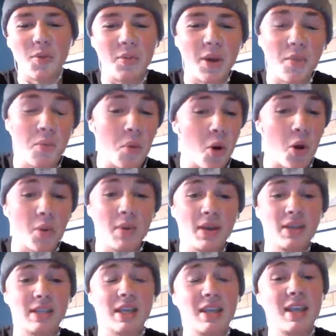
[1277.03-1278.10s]
it a bit more,
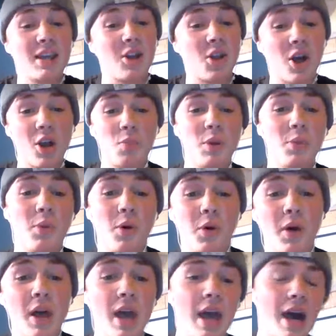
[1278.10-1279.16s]
because I think a lot of
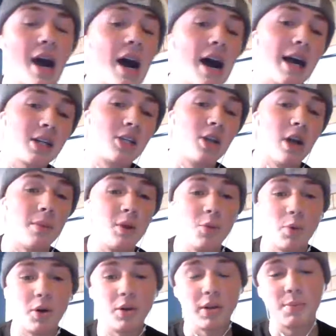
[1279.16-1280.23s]
people, actually, I'm
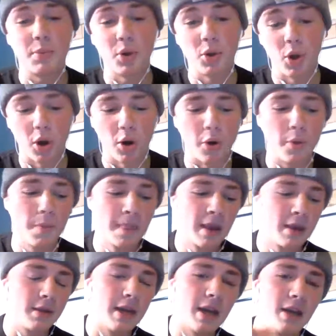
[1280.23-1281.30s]
going to put a link below
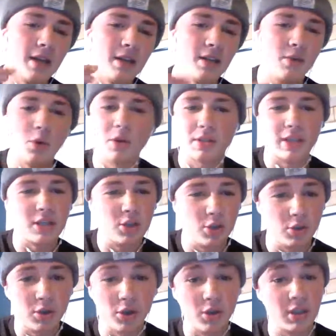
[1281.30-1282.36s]
that will send you
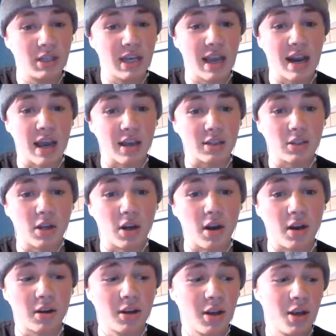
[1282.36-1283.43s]
to the TEDx
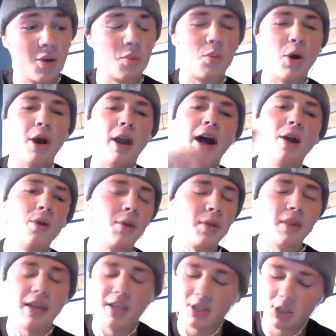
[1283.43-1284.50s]
talk. But
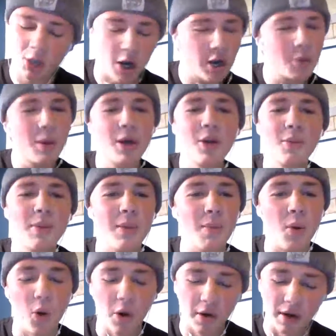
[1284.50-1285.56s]
I talk about it a
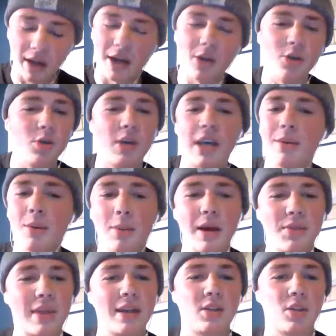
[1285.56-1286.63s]
bit more and how you came
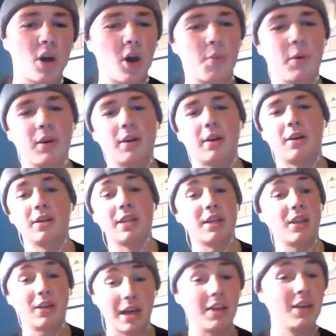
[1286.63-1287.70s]
about that topic, because
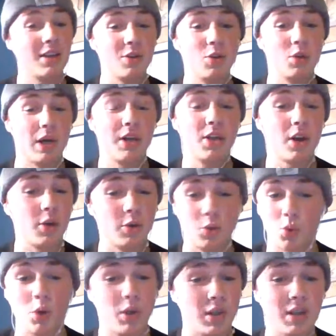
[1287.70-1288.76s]
I thought it was
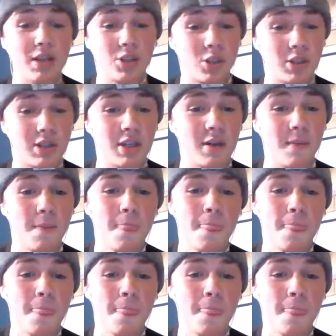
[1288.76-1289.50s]
really interesting.